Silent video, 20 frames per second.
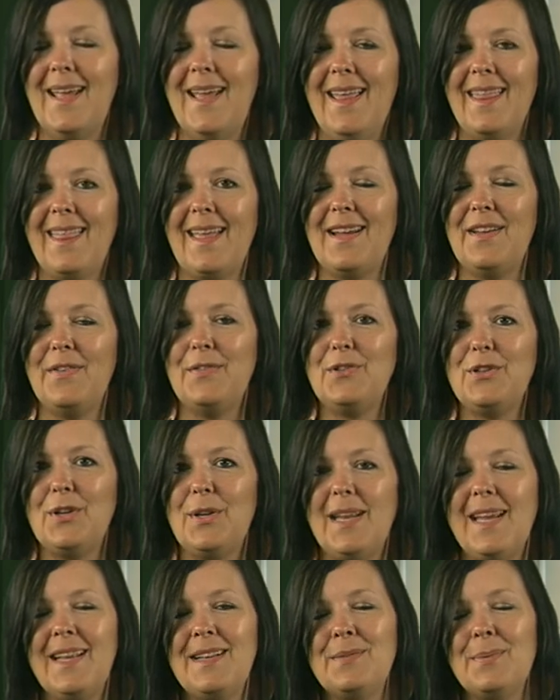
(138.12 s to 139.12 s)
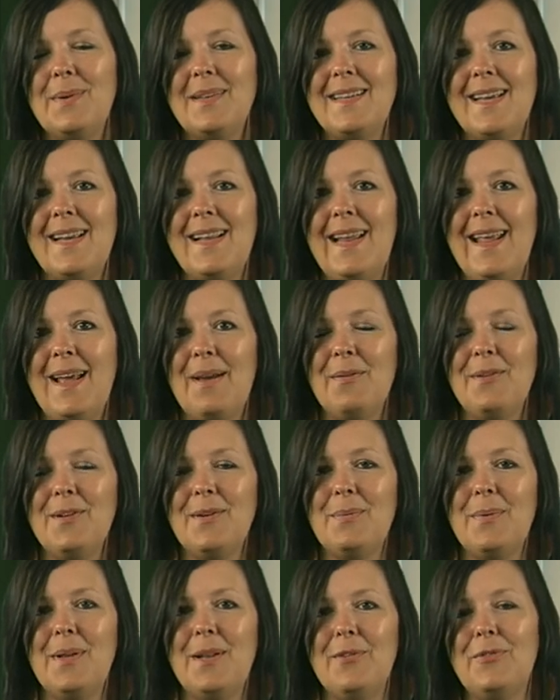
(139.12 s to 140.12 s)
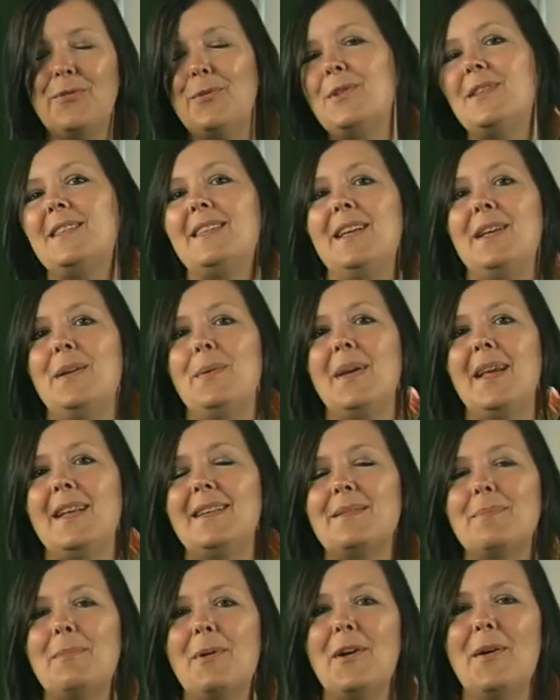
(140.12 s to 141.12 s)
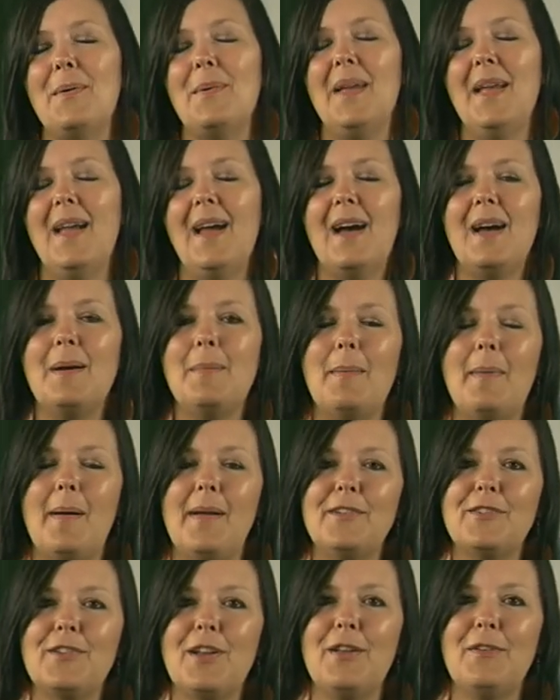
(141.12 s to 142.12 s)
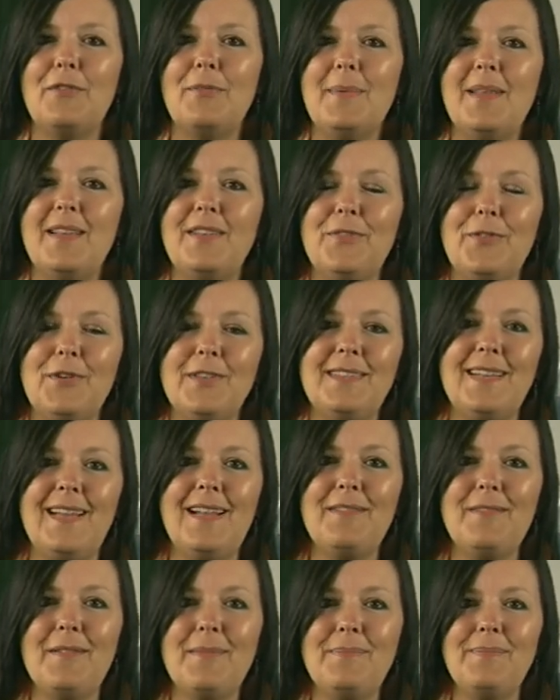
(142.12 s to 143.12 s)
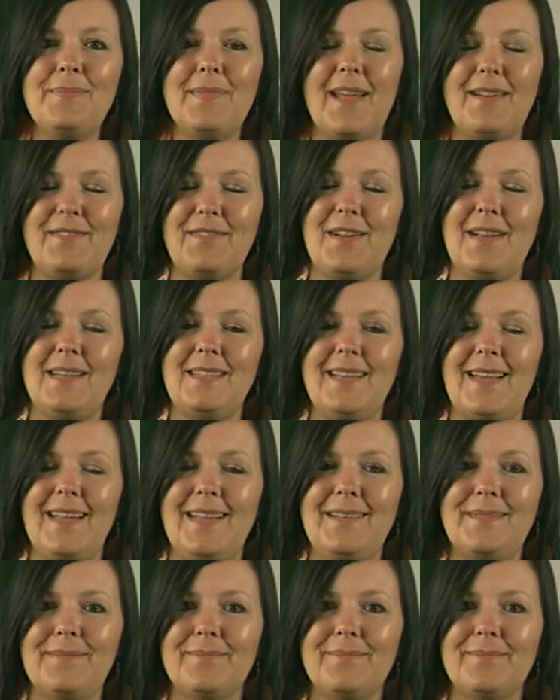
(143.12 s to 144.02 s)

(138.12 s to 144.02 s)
Thank you for tuning in to our Daily Outlook. We look forward to seeing you again tomorrow. I'm Amanda Joe from the easy-forex Dealing Room. Have a great day.